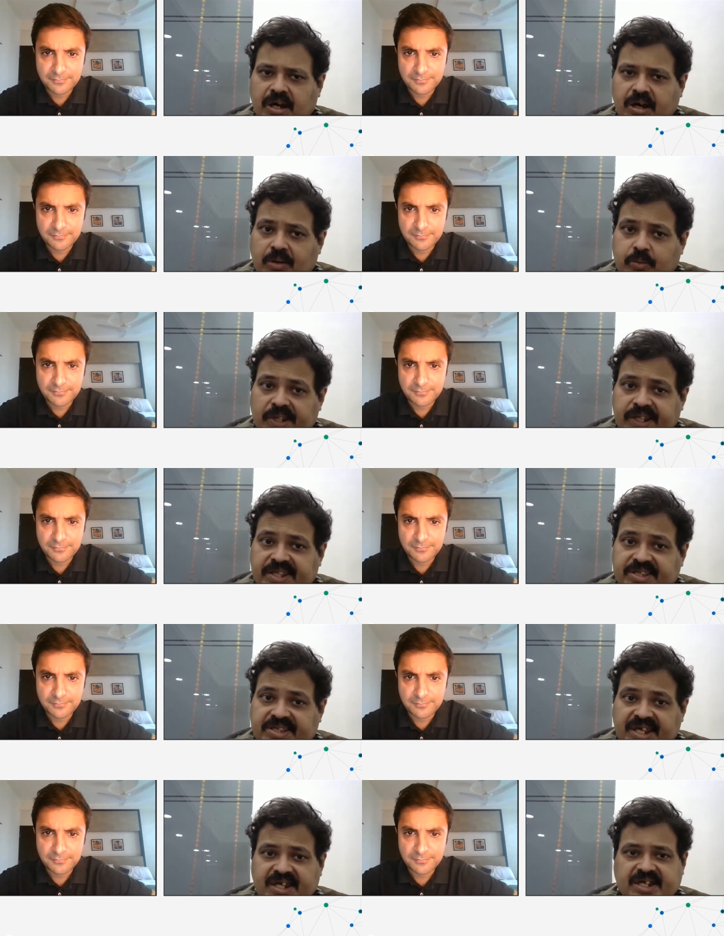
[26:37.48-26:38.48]
Speaker 1: uh,
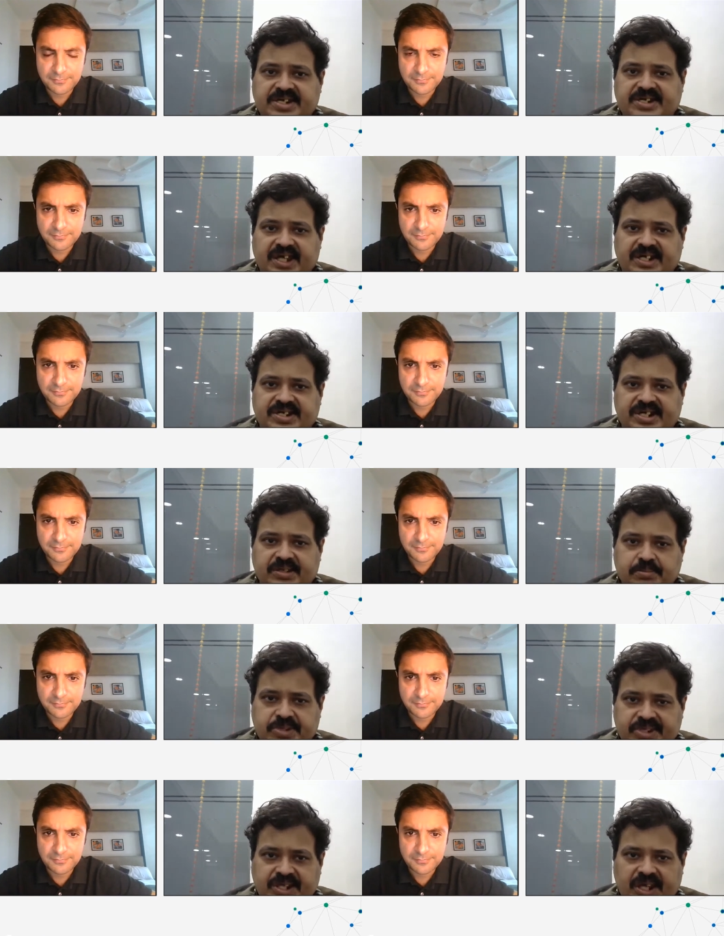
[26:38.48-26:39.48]
with their tech
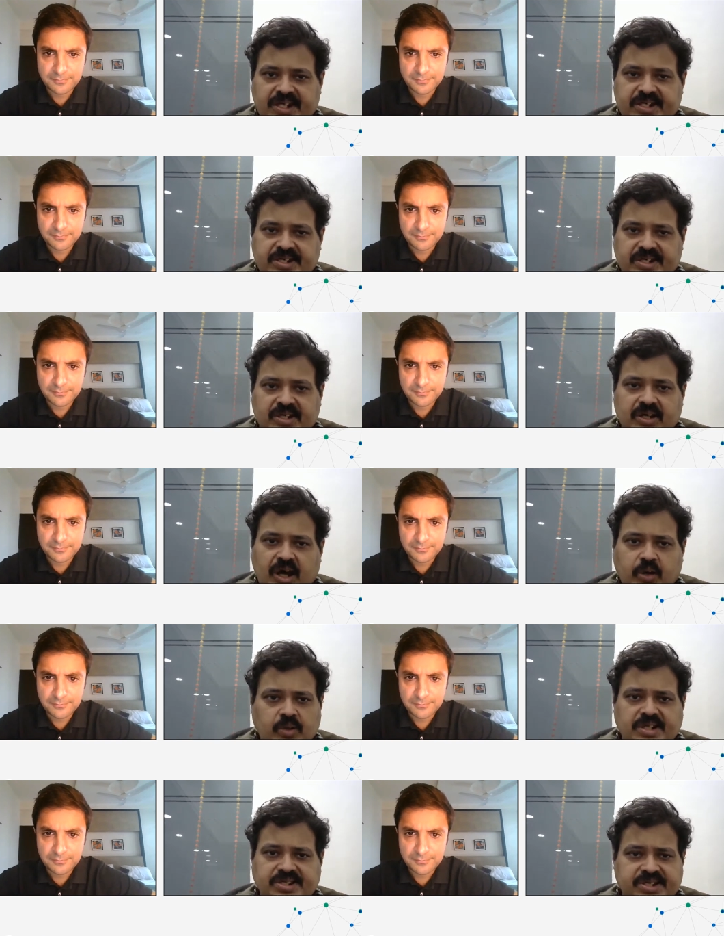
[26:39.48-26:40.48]
teams, and
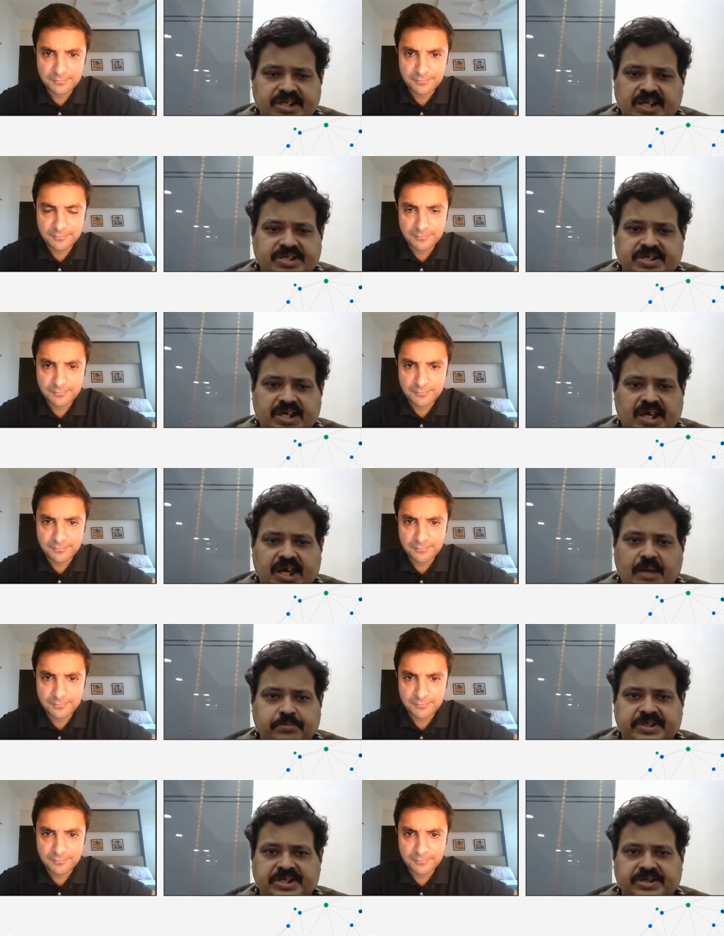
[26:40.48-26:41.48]
how does that
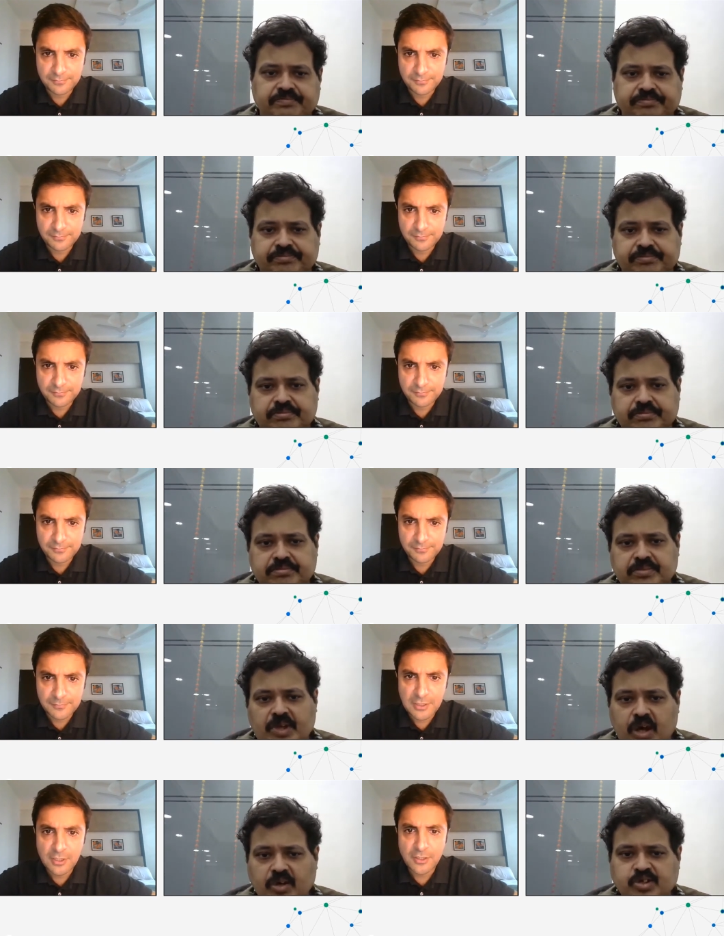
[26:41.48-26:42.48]
happen?
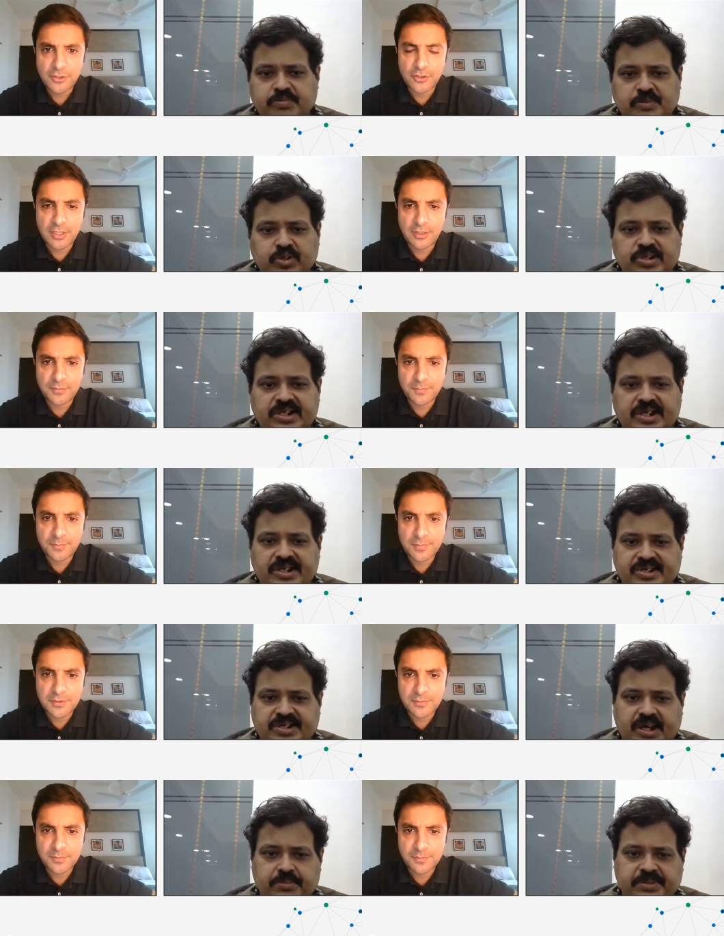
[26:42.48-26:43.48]
How smoothly does
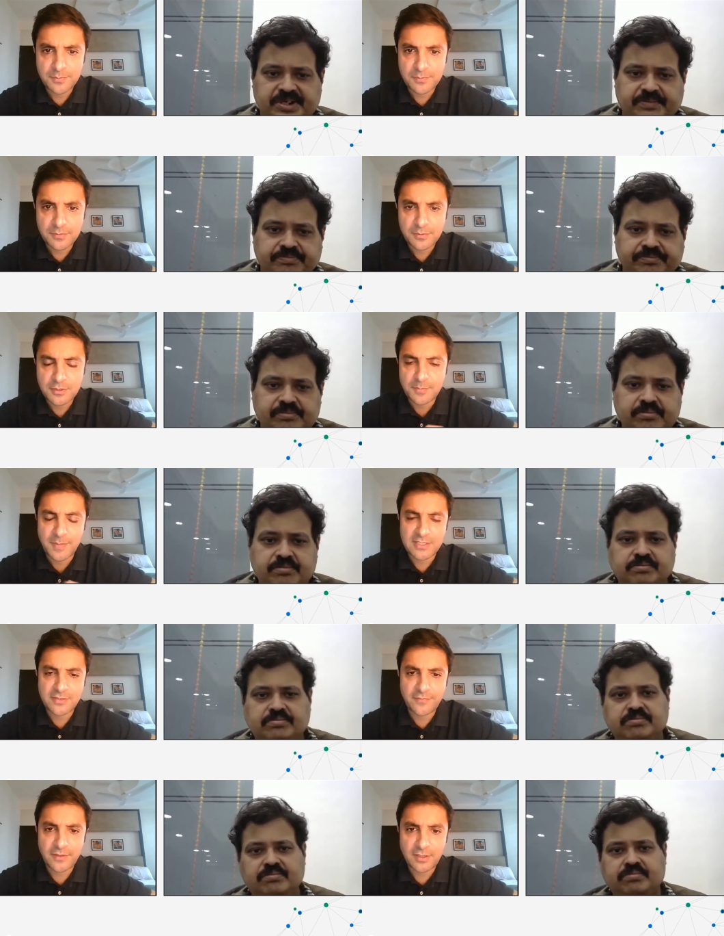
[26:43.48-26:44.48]
it
Speaker 2: happen?
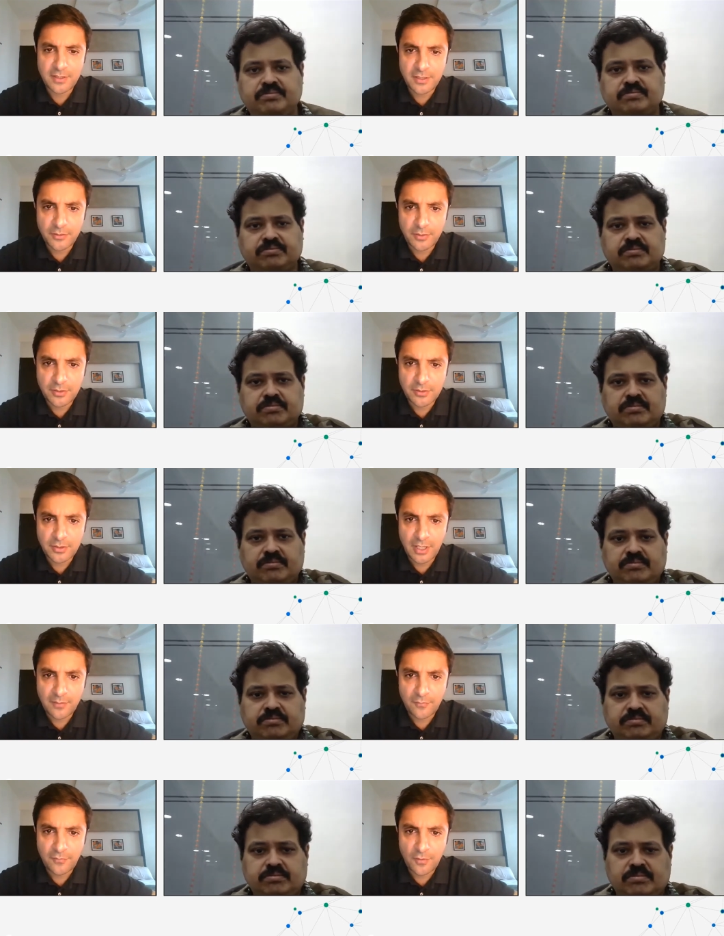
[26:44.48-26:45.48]
Specifically during the
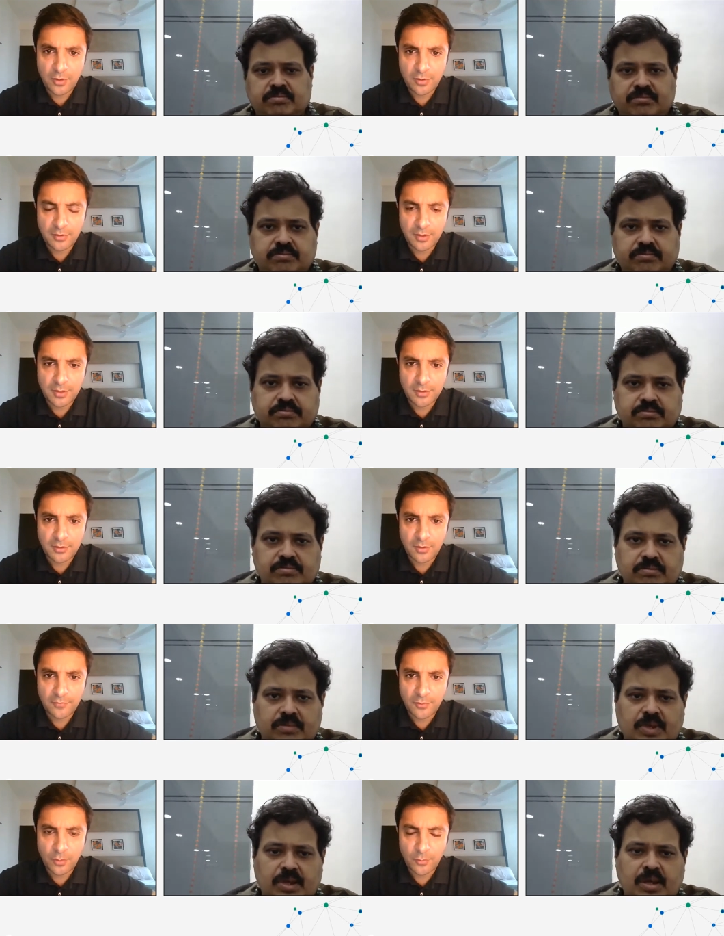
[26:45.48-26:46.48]
time of,
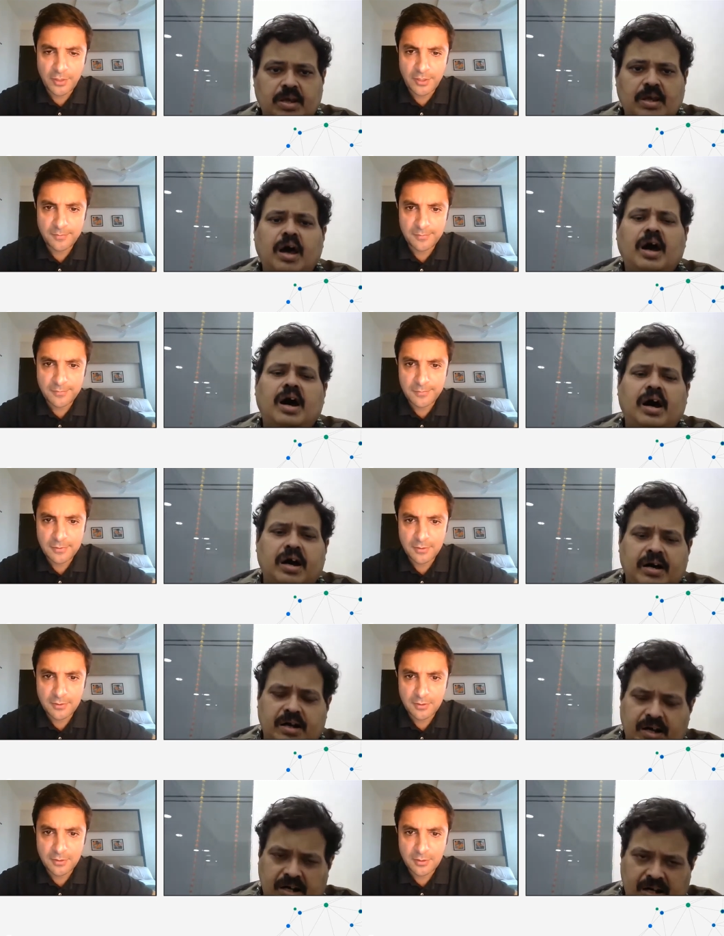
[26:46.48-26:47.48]
of COVID?
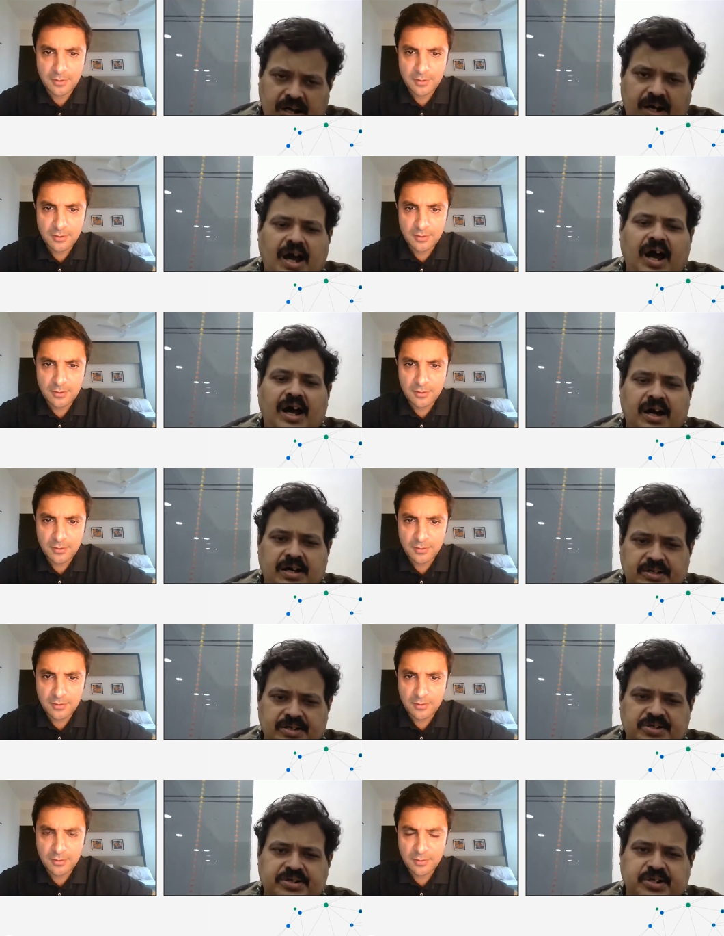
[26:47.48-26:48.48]
Uh,
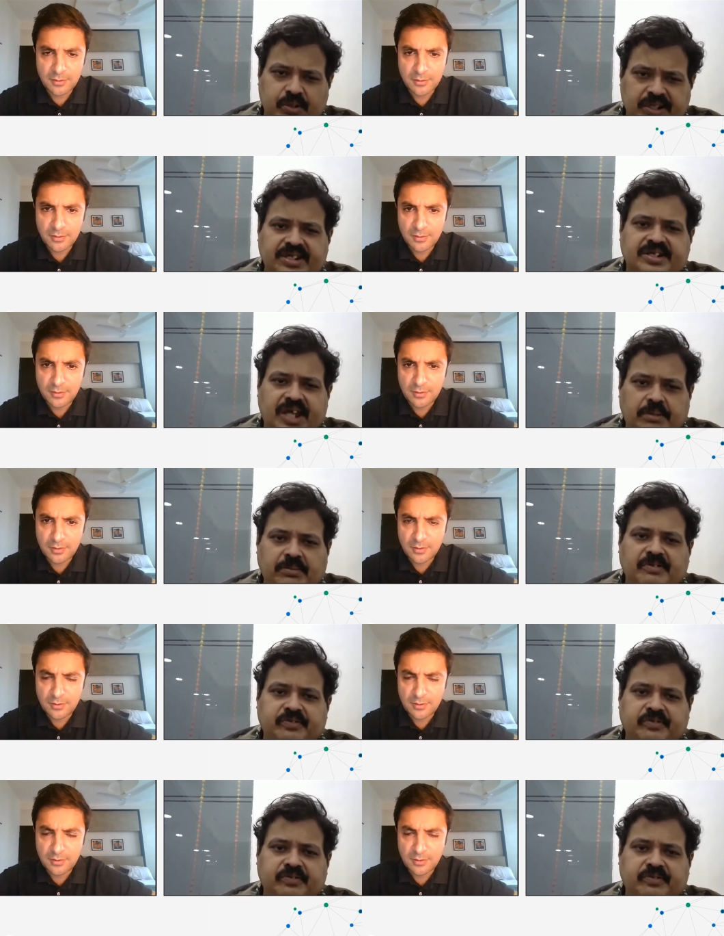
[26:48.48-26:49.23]
during the
Speaker 1: time